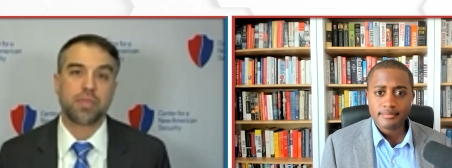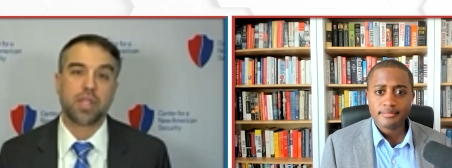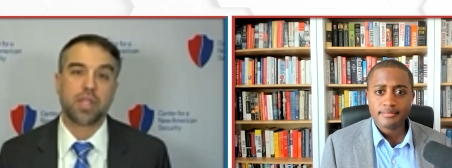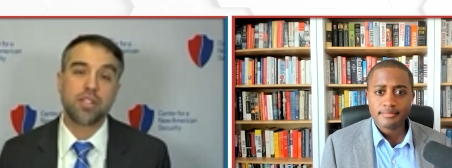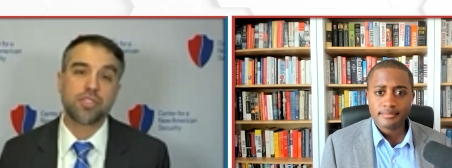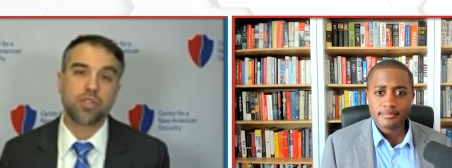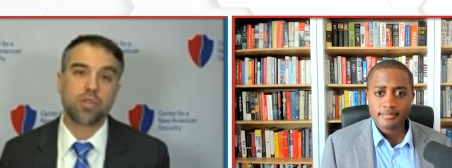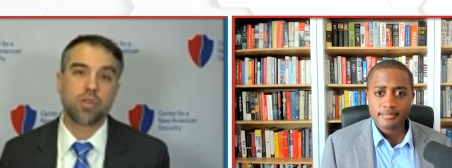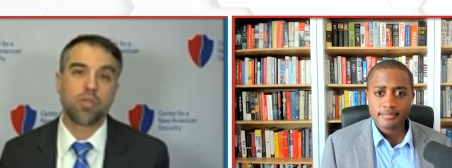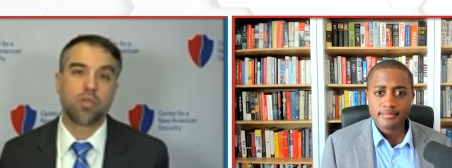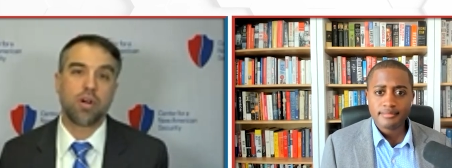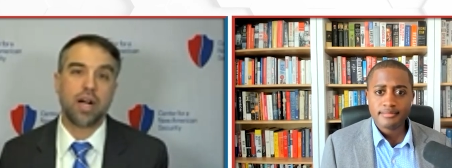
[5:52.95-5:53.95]
Speaker 1: and
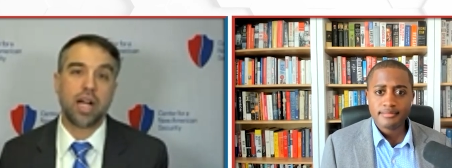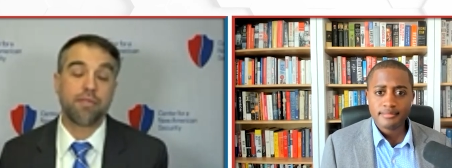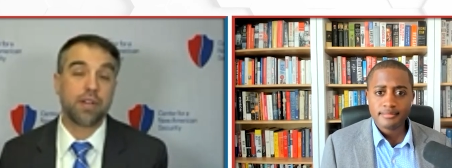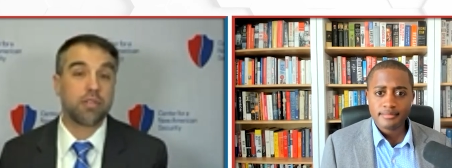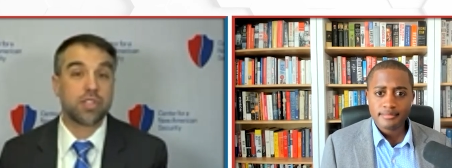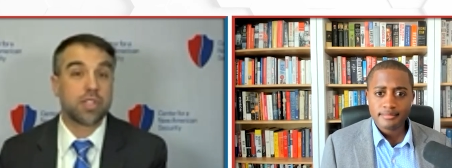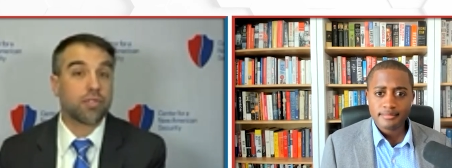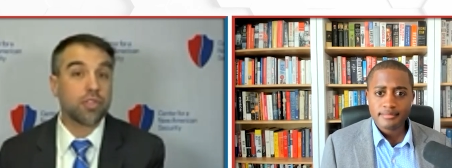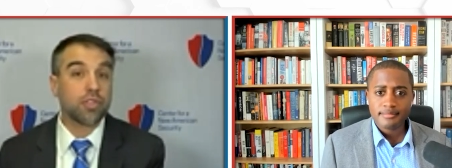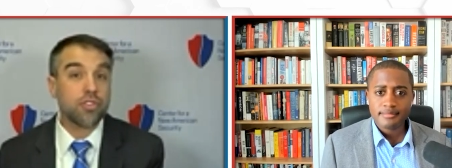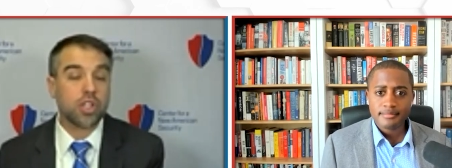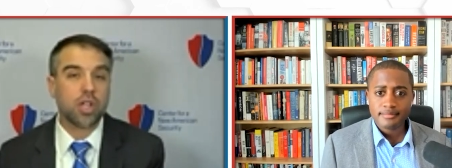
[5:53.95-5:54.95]
so i found several
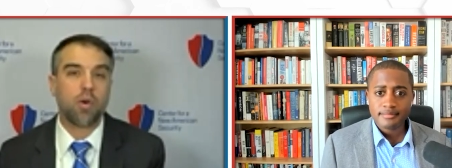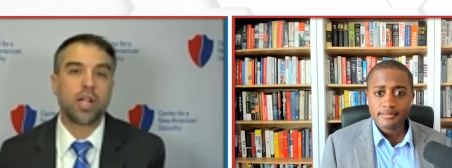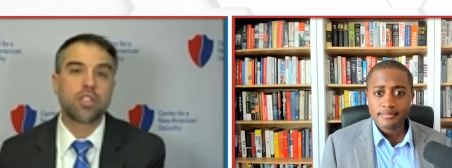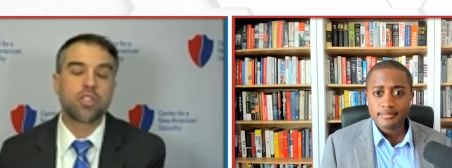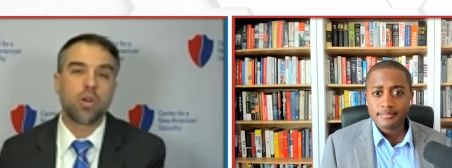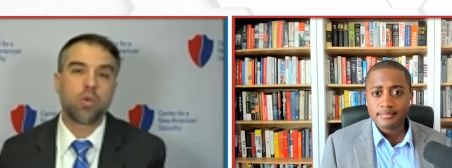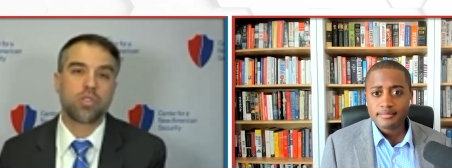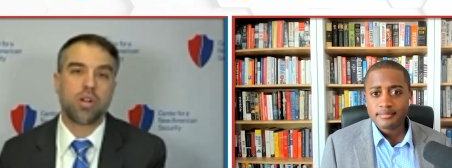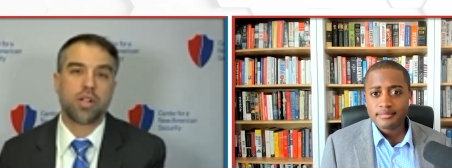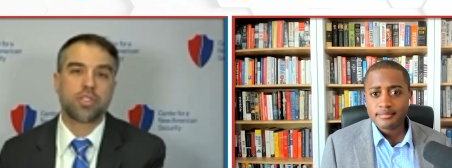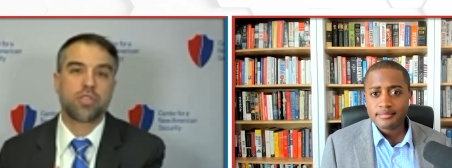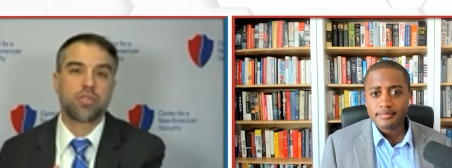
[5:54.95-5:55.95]
years ago i'd go
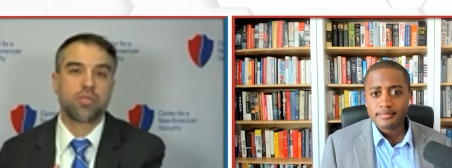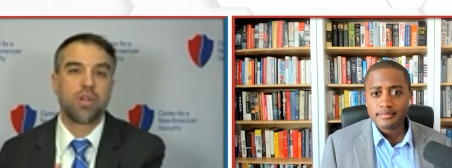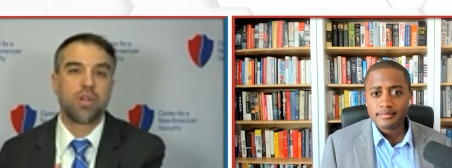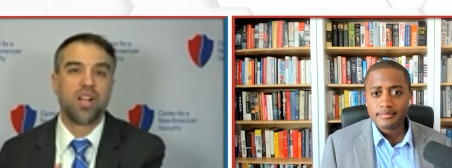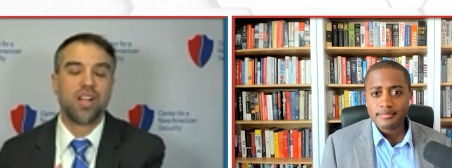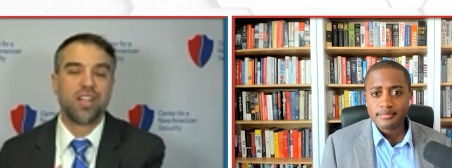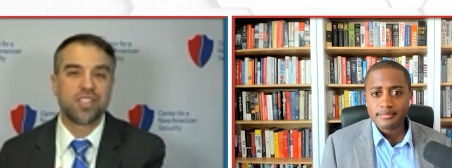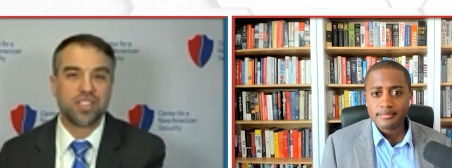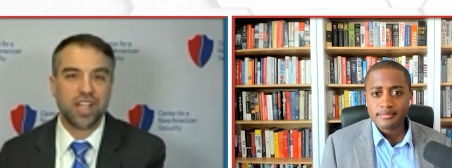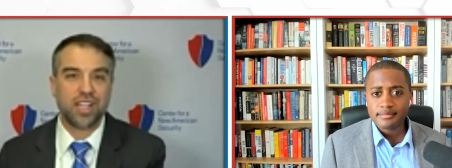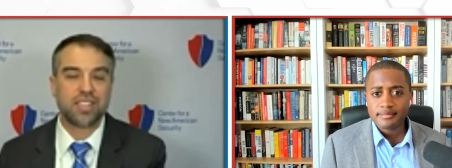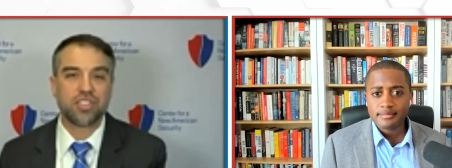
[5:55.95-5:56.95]
talk to
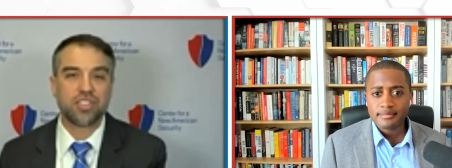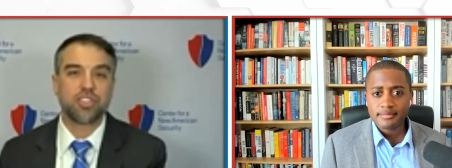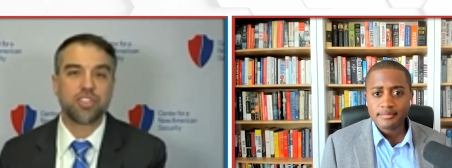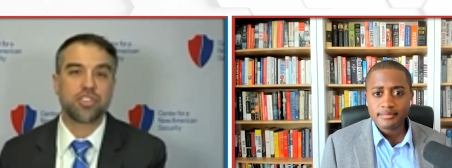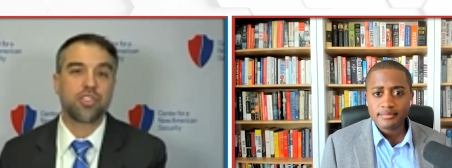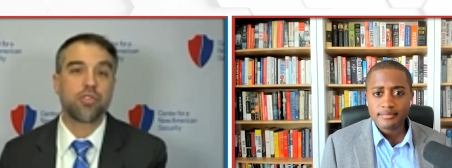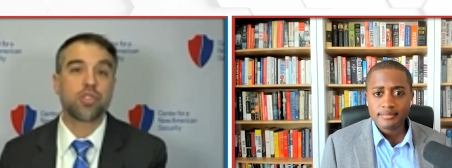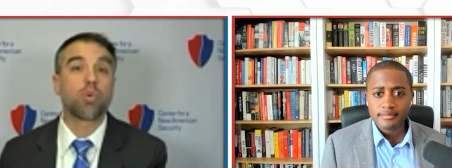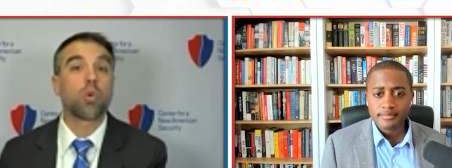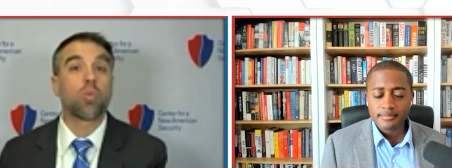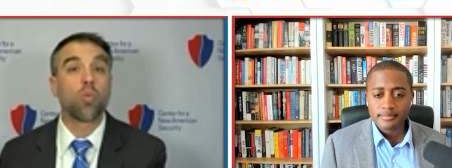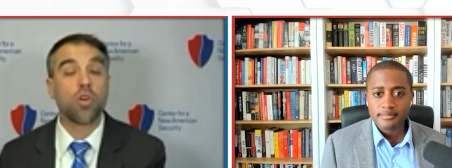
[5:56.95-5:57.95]
scientists and engineers who are
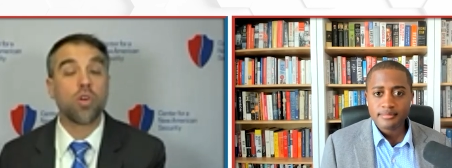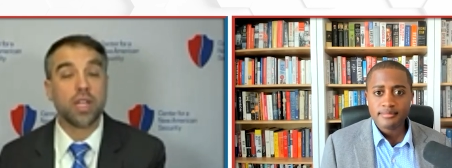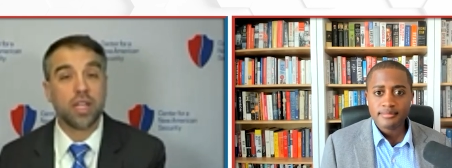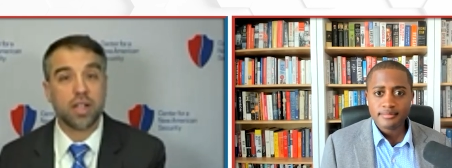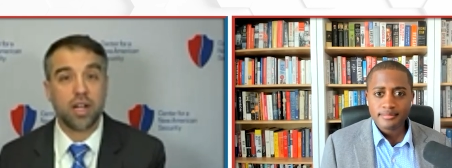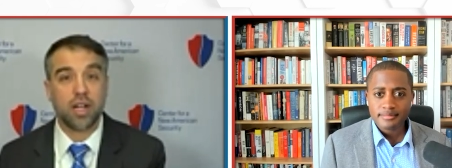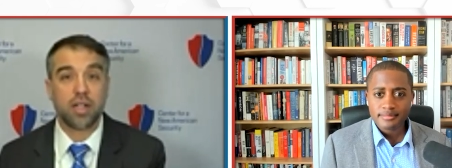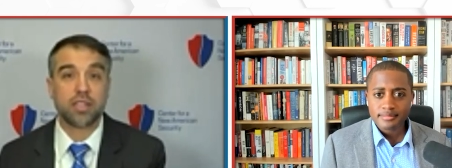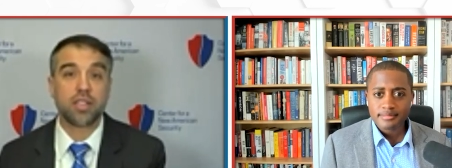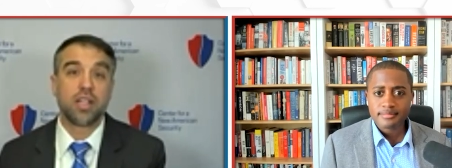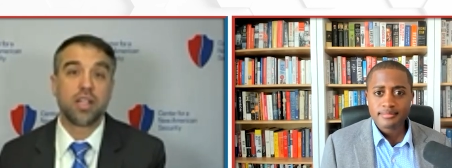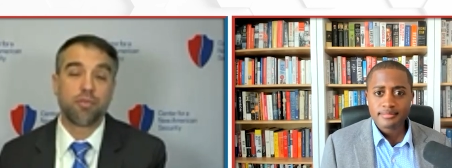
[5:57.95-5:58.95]
working on
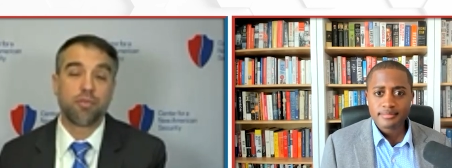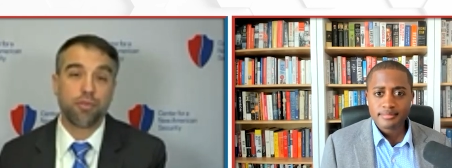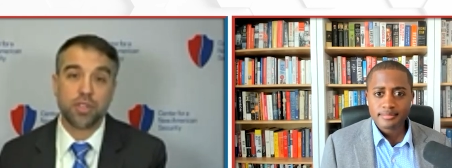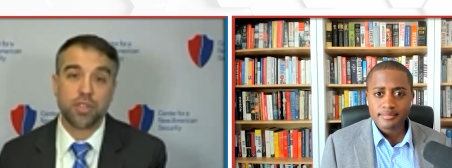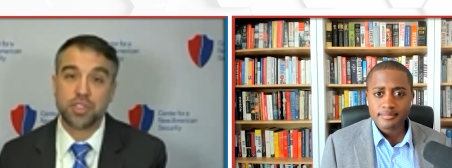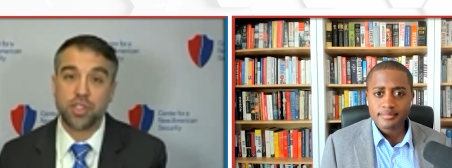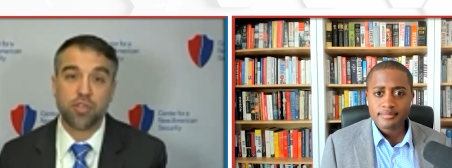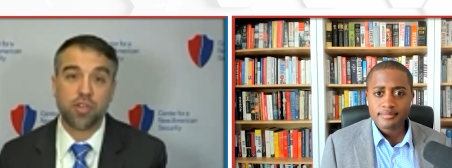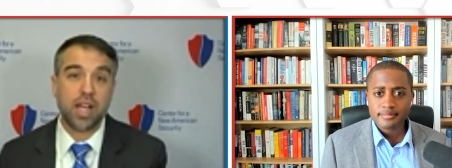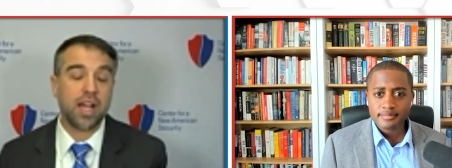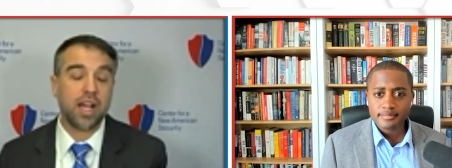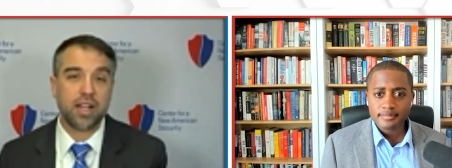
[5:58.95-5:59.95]
frontier
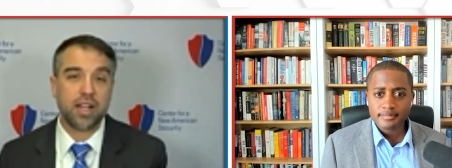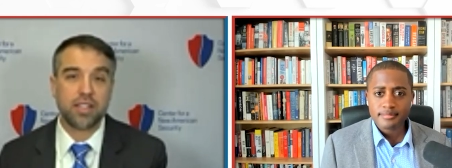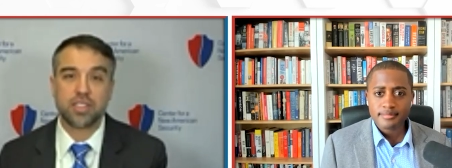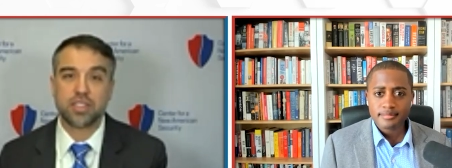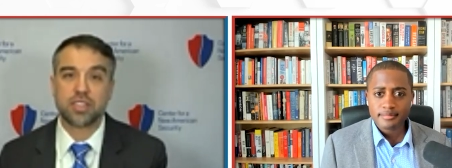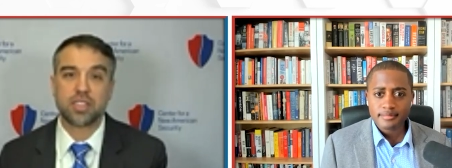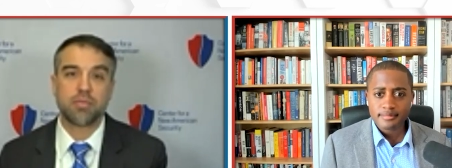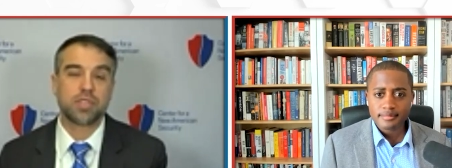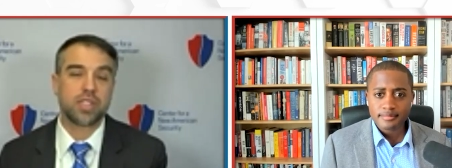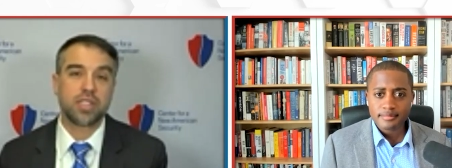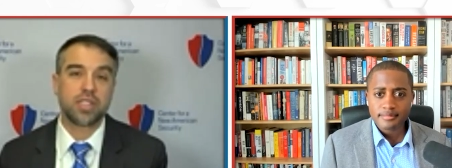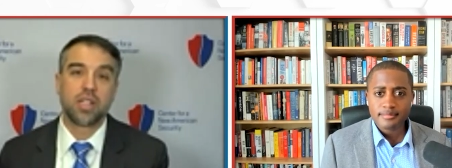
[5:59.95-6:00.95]
ai systems
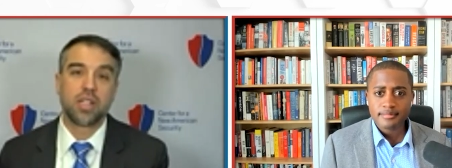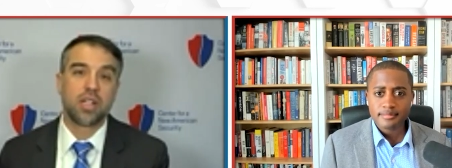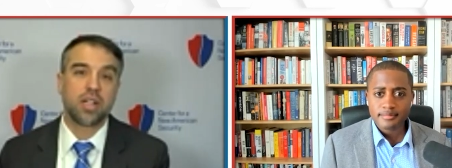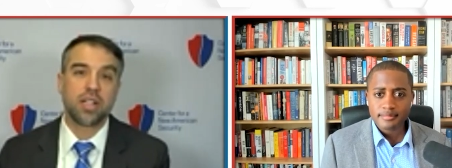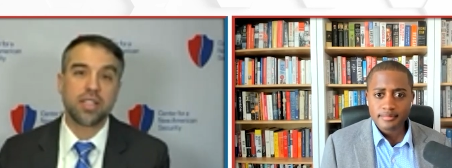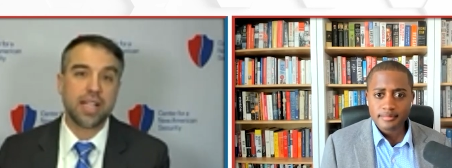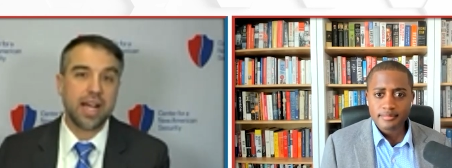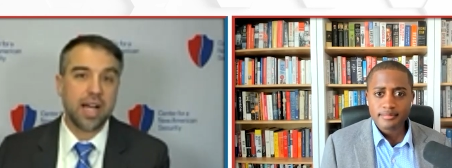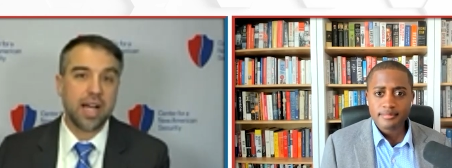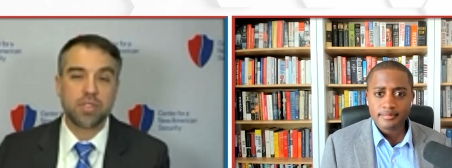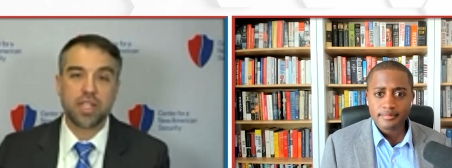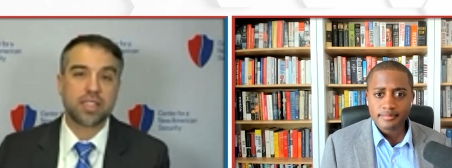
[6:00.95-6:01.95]
at uh,
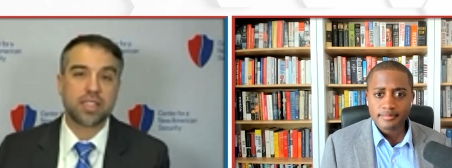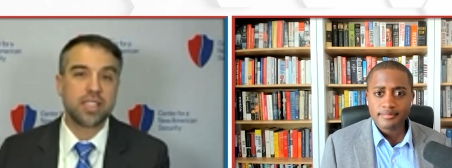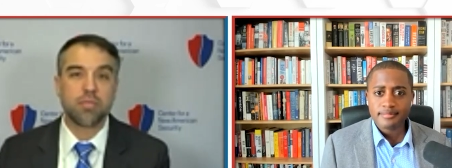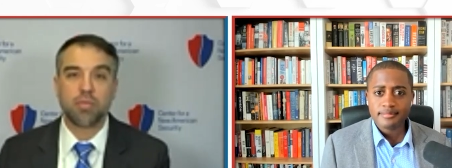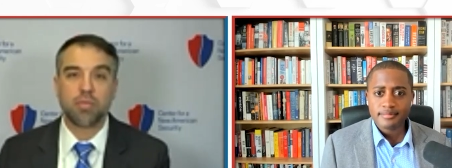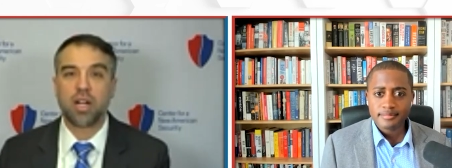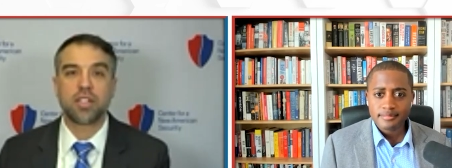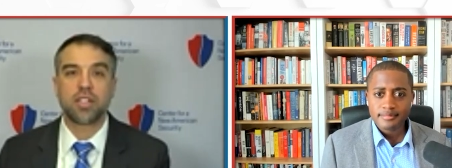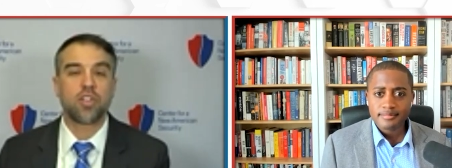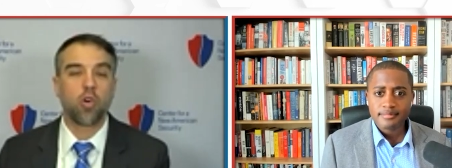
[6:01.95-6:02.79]
labs like deepmind and